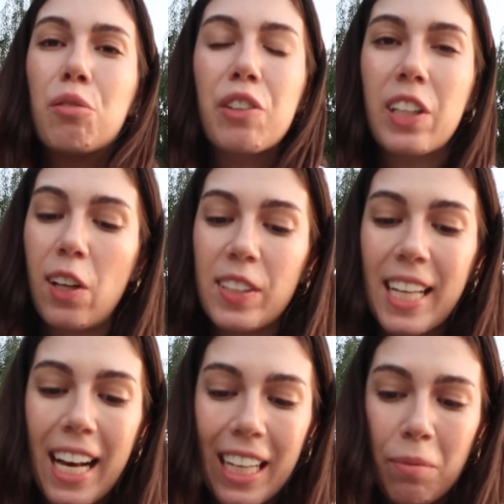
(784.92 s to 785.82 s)
for a long
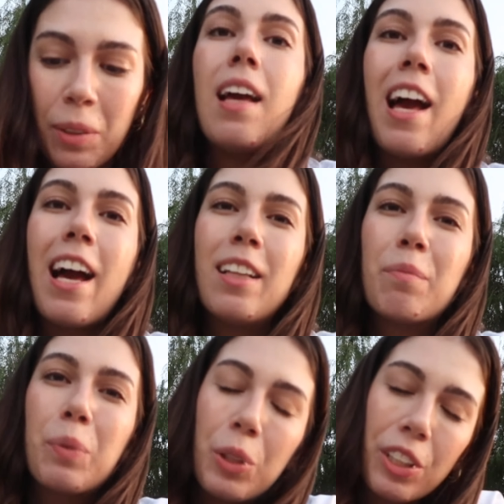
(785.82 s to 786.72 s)
time
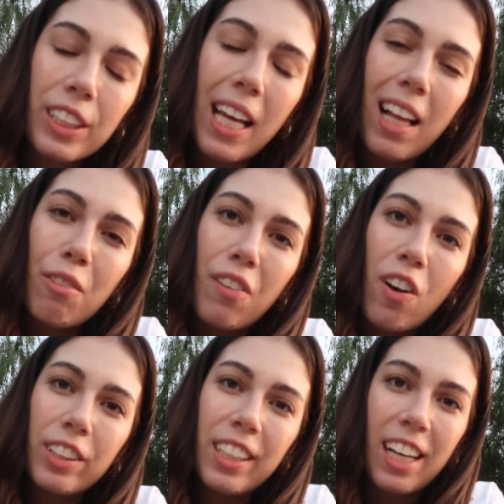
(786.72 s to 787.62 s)
and push yourself
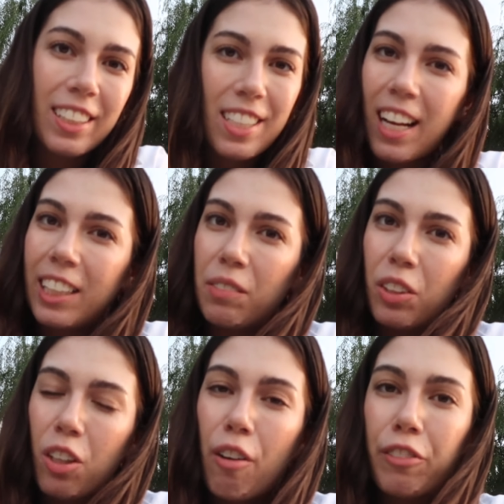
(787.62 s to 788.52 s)
on the other side of
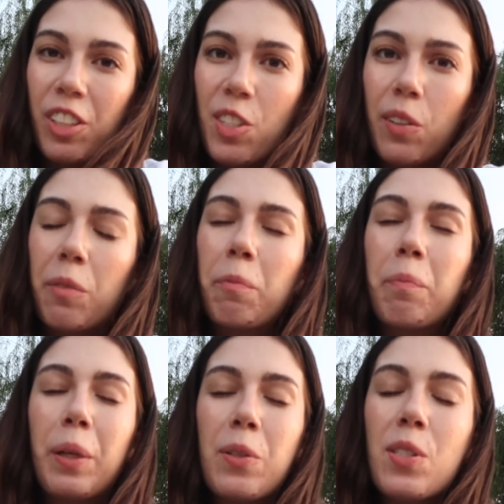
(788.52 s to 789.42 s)
the comfort zone,
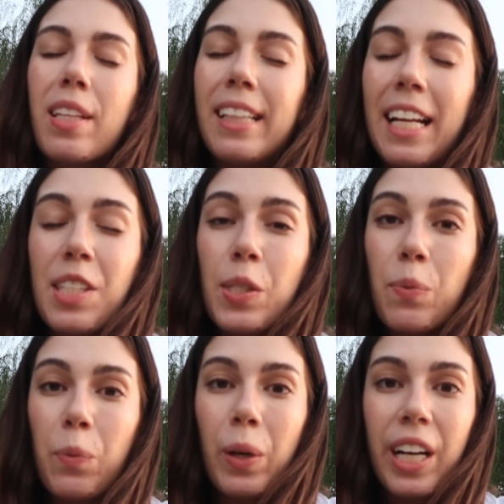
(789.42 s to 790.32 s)
because
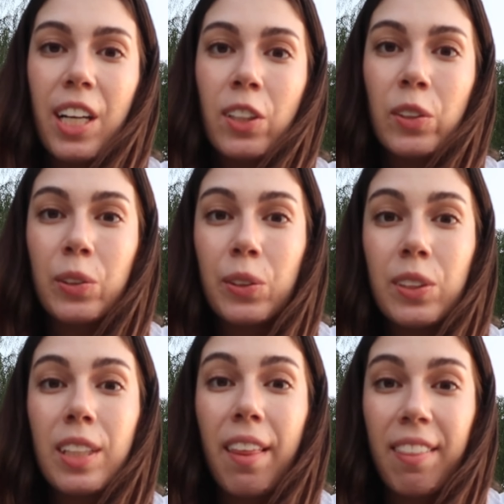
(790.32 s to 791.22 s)
that's where good
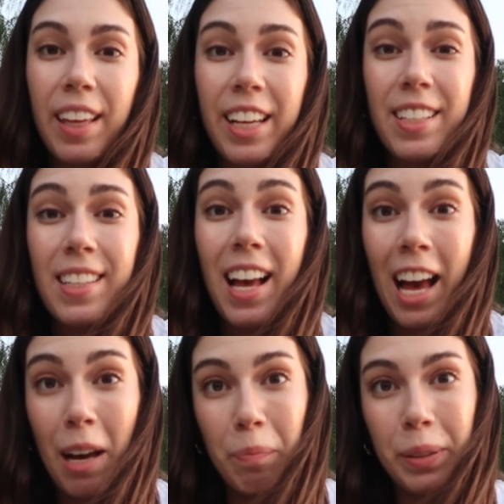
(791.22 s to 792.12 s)
things
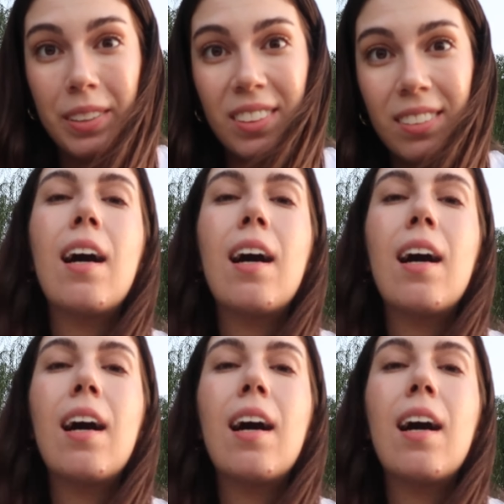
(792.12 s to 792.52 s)
happen.